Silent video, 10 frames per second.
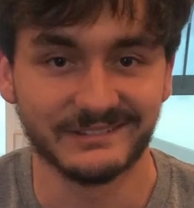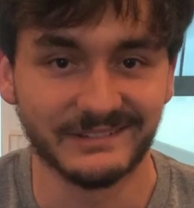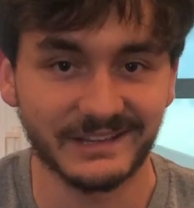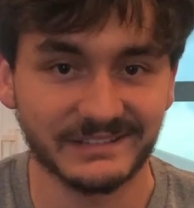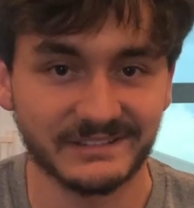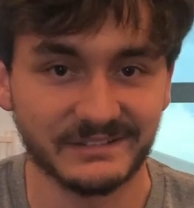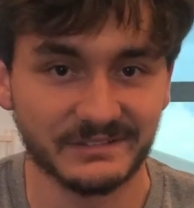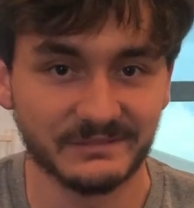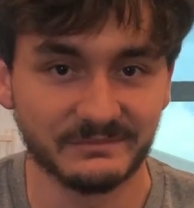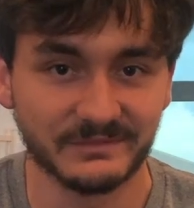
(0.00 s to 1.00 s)
next
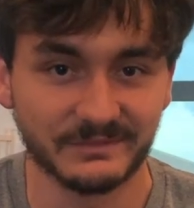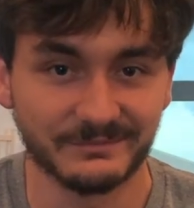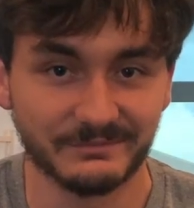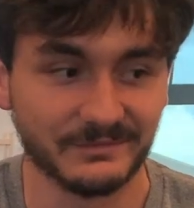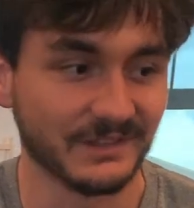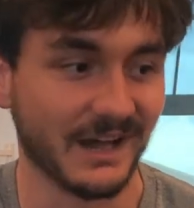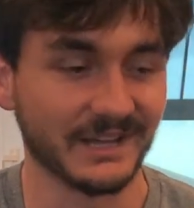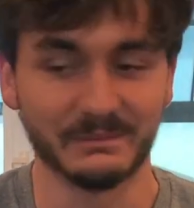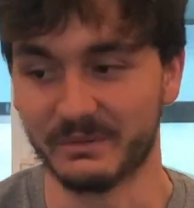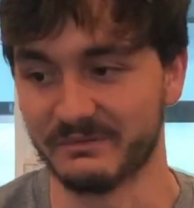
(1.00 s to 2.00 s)

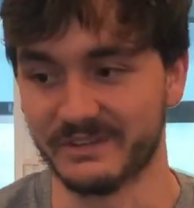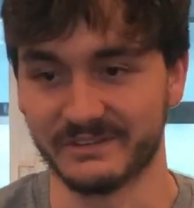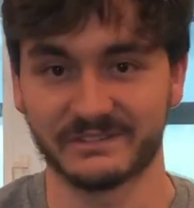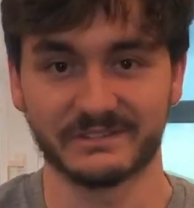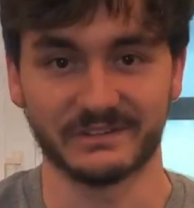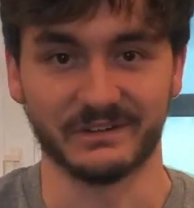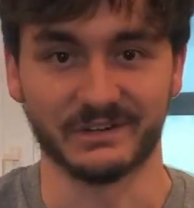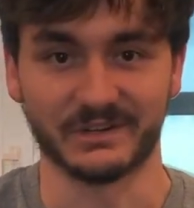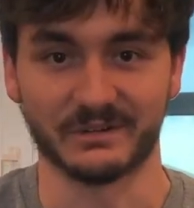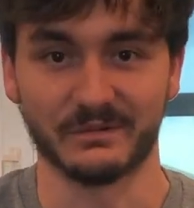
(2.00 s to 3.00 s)
lineup of discs
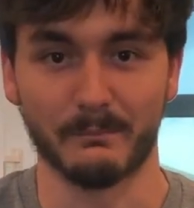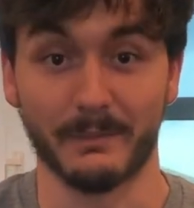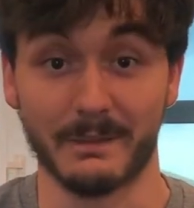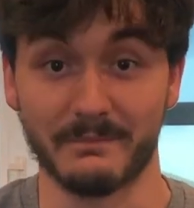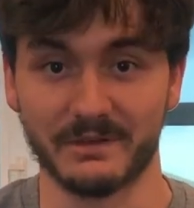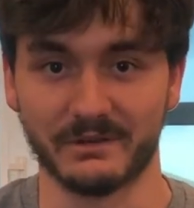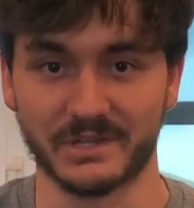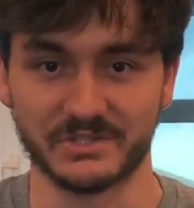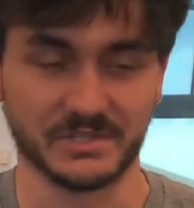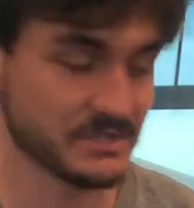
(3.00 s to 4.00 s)
are my mid
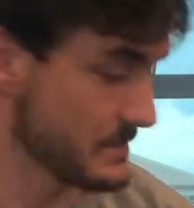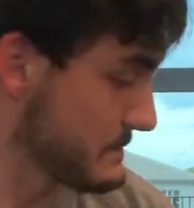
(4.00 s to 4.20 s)
ranges.